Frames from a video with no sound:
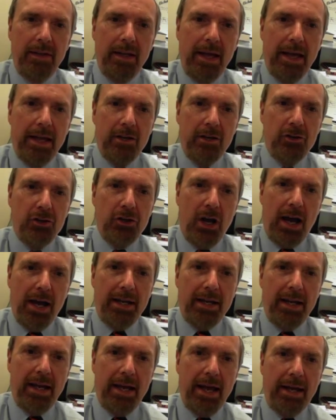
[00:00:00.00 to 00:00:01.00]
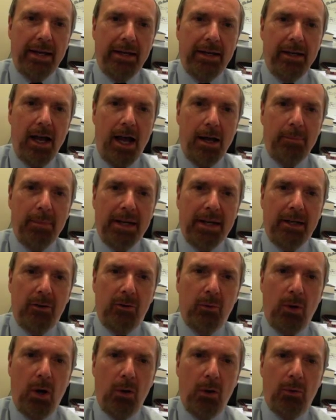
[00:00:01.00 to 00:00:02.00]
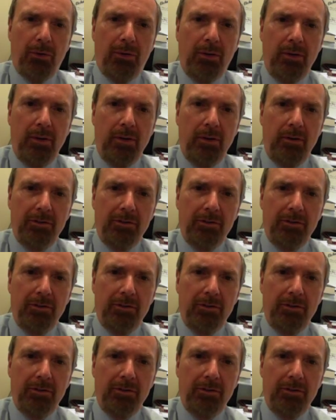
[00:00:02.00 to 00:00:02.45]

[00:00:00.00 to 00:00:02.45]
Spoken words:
and China economic growth